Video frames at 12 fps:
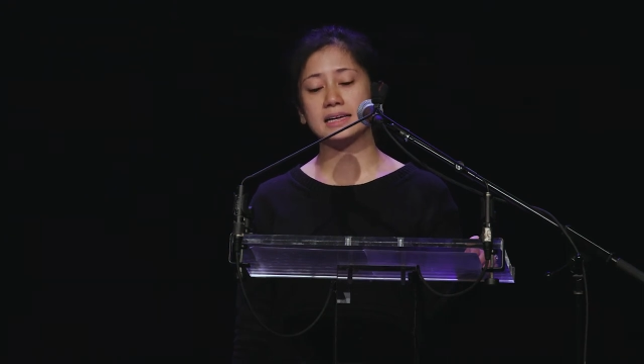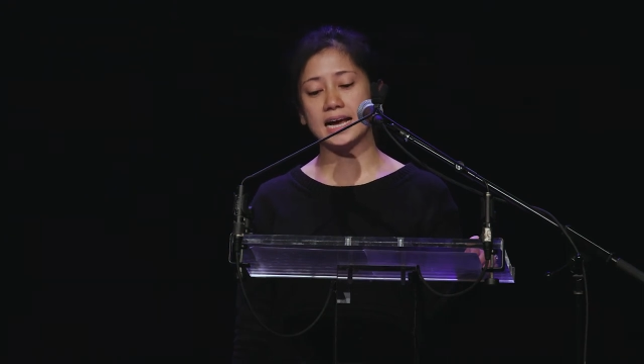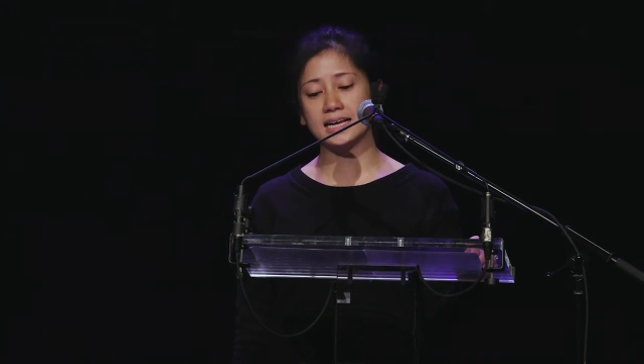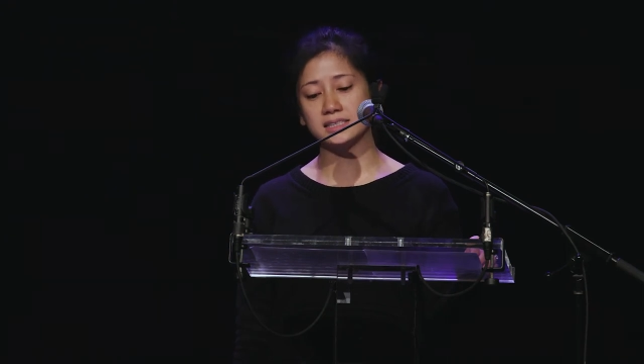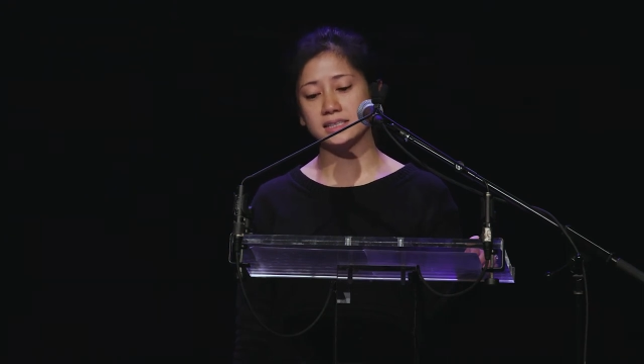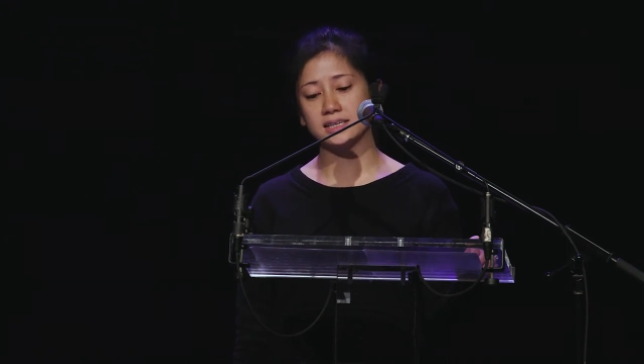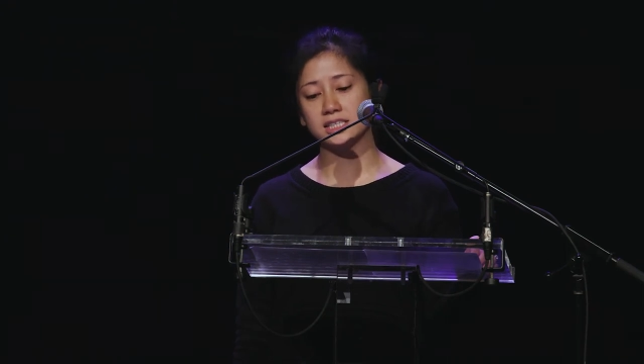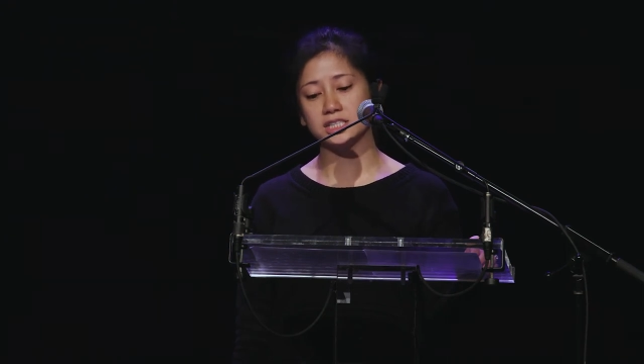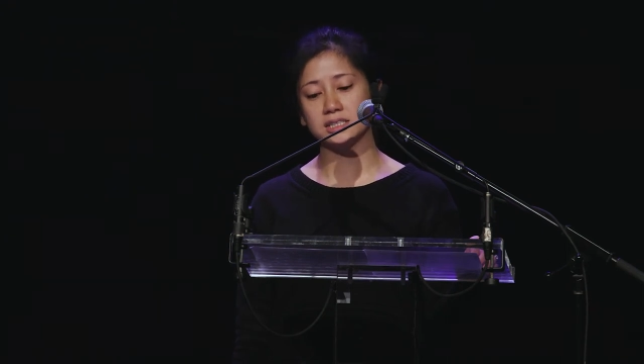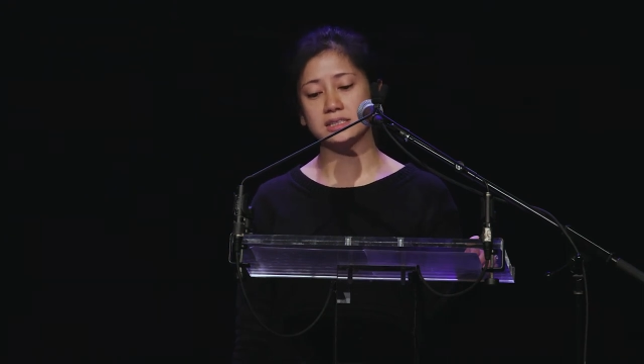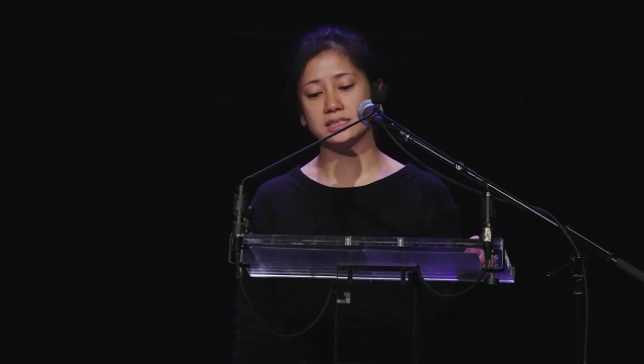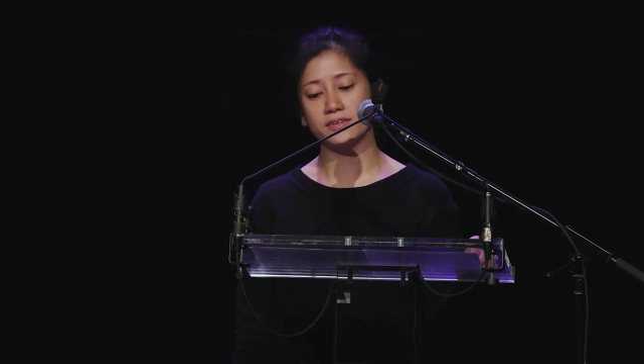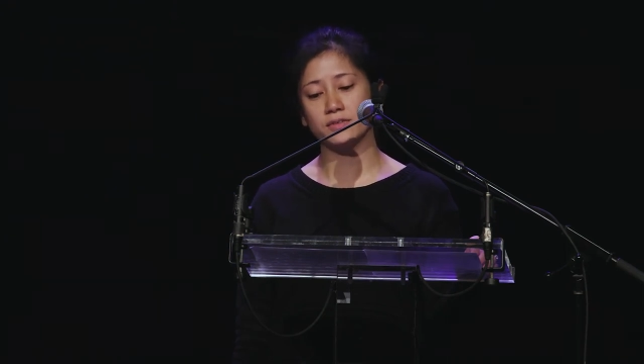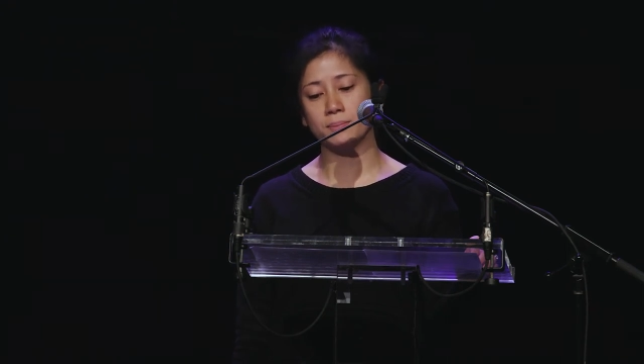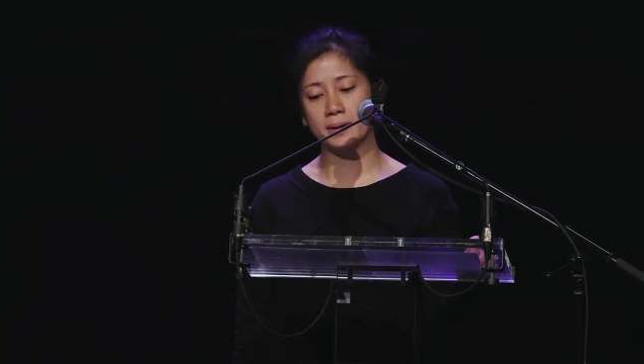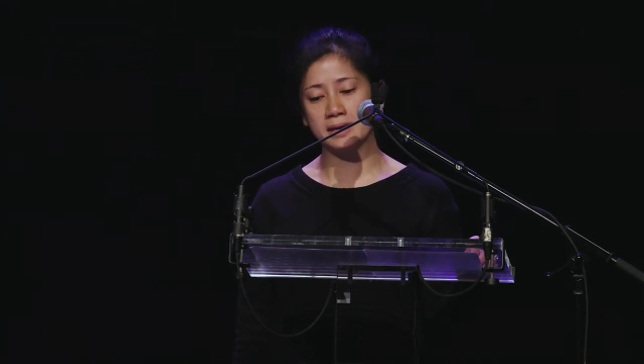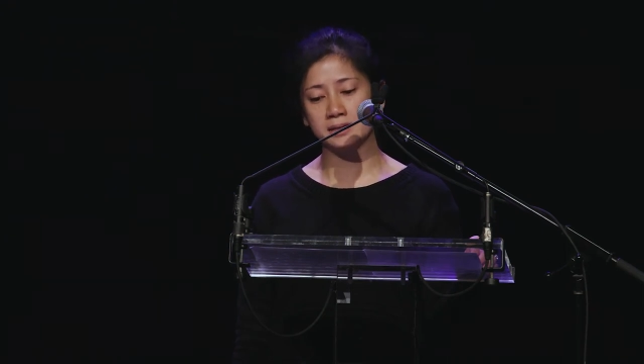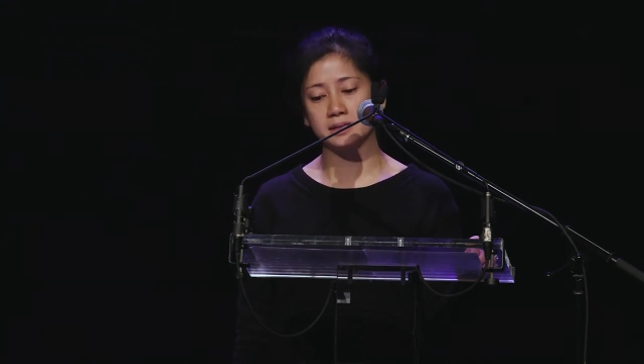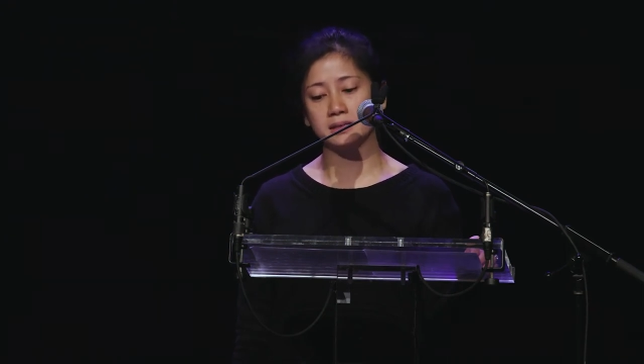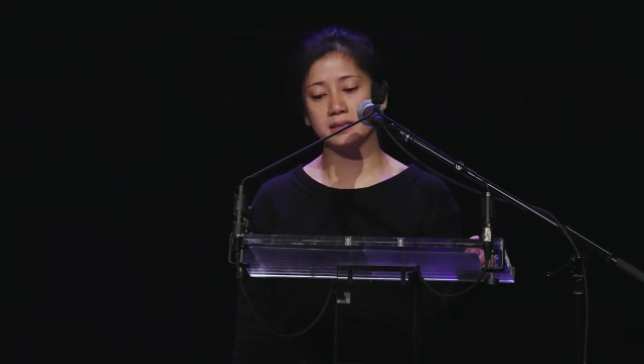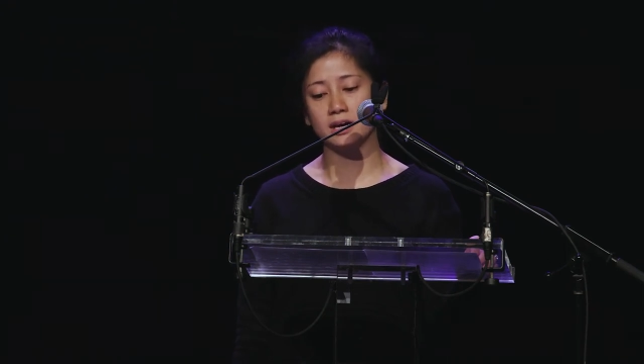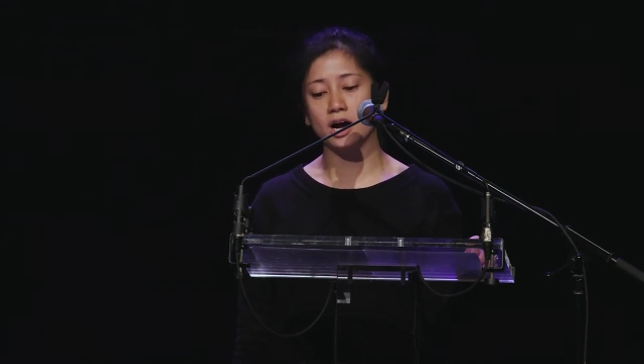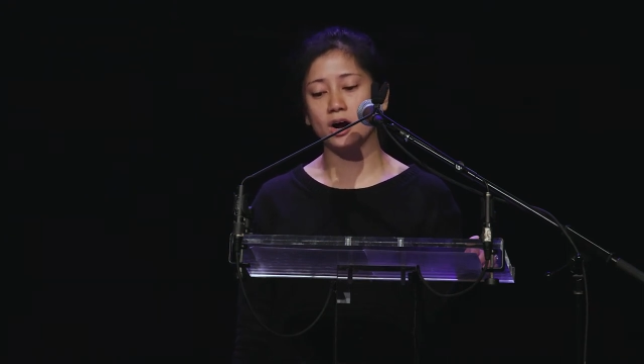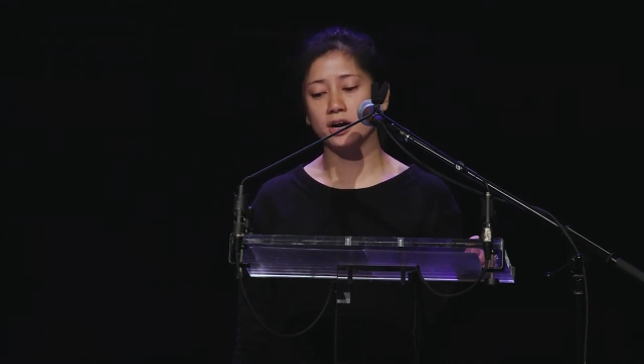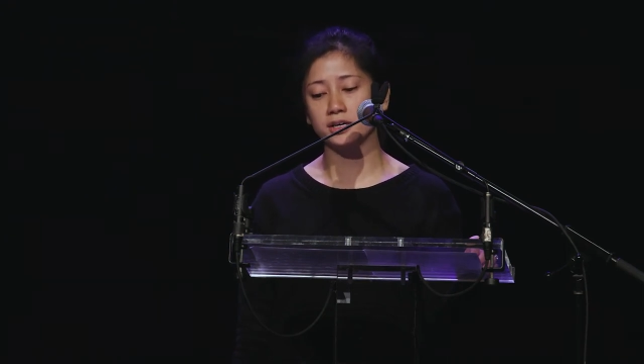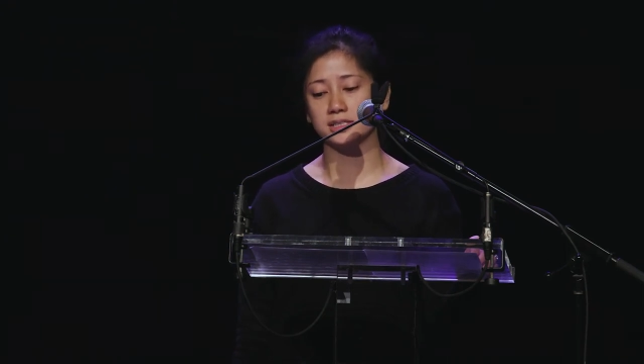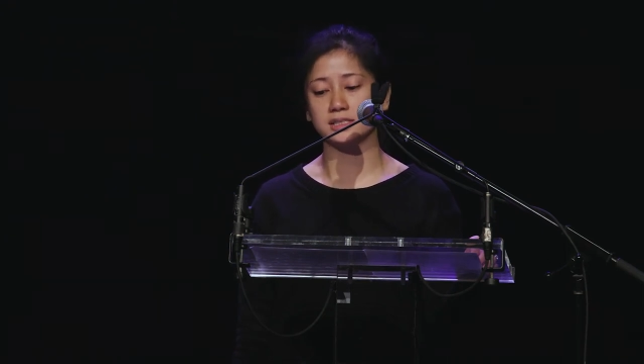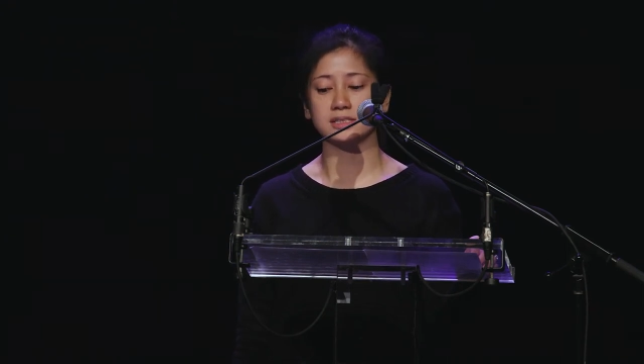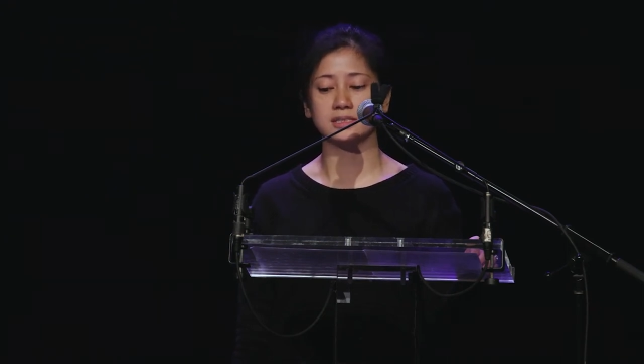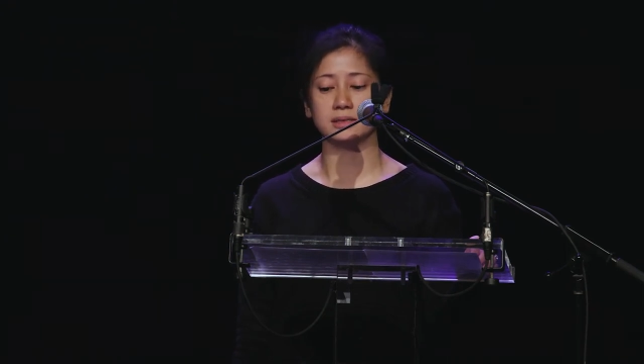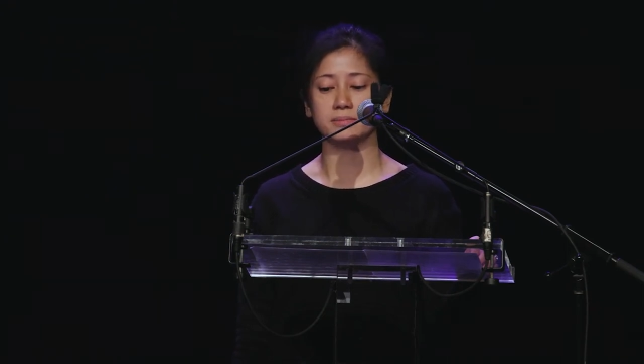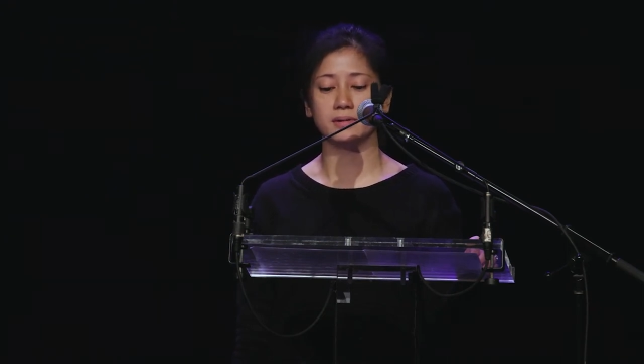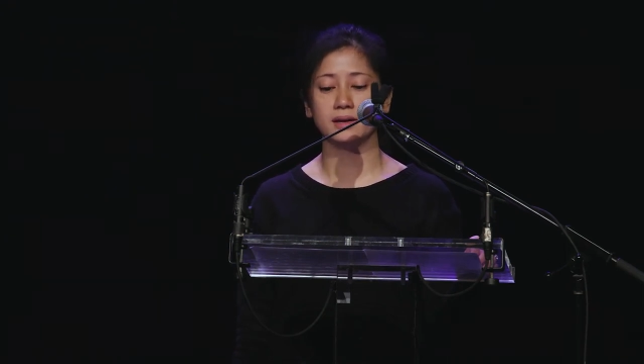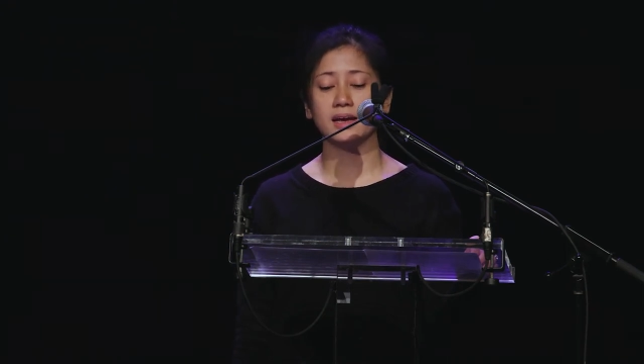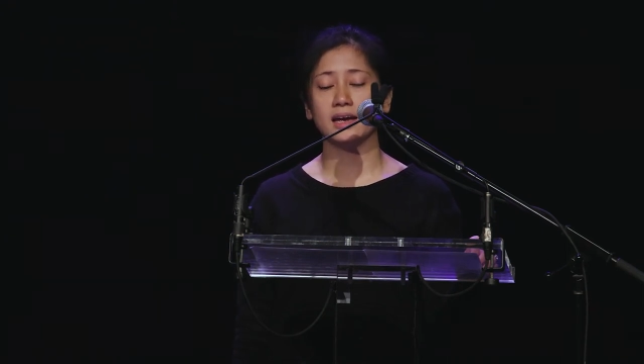cancellations have upended the honor system